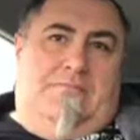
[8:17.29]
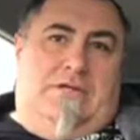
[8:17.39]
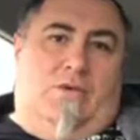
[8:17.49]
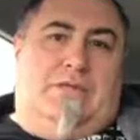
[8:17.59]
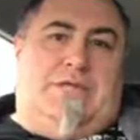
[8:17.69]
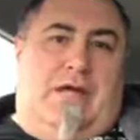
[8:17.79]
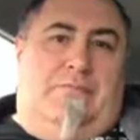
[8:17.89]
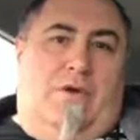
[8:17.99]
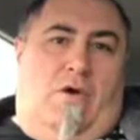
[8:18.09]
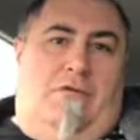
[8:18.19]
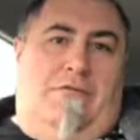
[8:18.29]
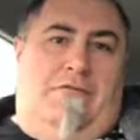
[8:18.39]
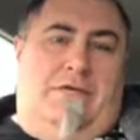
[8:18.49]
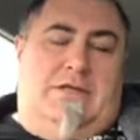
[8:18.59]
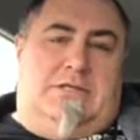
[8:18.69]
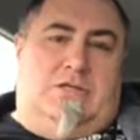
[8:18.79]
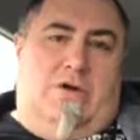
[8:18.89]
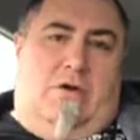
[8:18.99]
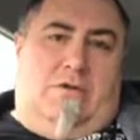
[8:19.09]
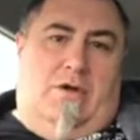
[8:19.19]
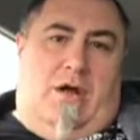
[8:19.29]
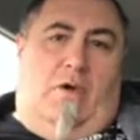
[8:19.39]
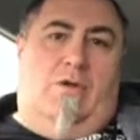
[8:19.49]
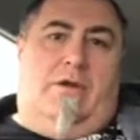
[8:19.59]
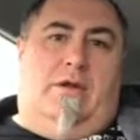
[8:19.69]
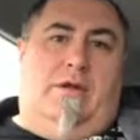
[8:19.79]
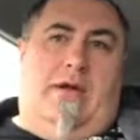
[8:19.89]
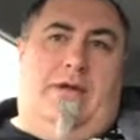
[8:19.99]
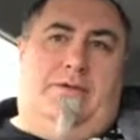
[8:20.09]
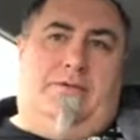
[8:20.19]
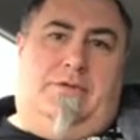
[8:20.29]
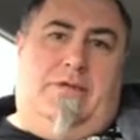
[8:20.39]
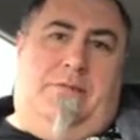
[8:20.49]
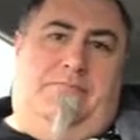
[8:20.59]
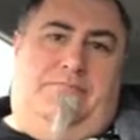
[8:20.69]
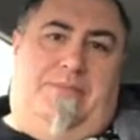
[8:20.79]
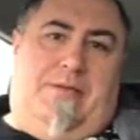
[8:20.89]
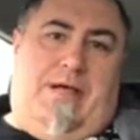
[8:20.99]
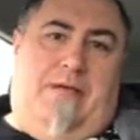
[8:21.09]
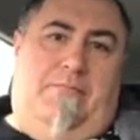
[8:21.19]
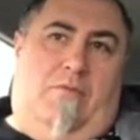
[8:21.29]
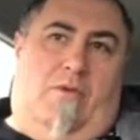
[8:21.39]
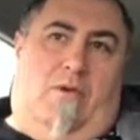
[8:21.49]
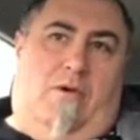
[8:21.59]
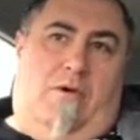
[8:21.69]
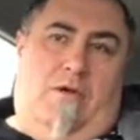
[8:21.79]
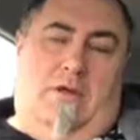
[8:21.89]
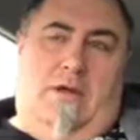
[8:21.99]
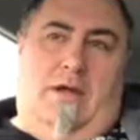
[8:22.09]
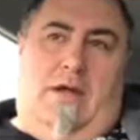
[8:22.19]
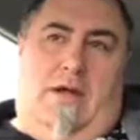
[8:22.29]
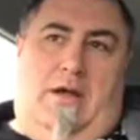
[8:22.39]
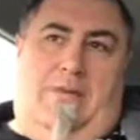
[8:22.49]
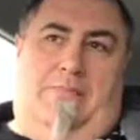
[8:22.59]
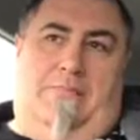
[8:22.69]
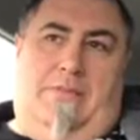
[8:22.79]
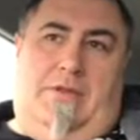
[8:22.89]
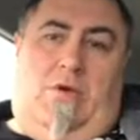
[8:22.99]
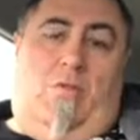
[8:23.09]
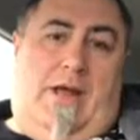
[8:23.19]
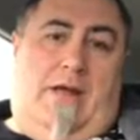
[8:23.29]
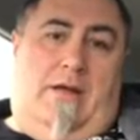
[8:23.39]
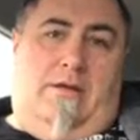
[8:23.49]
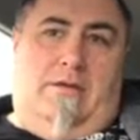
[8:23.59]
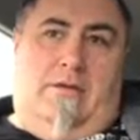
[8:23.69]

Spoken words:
sort of tapered off as the child got older and became more aware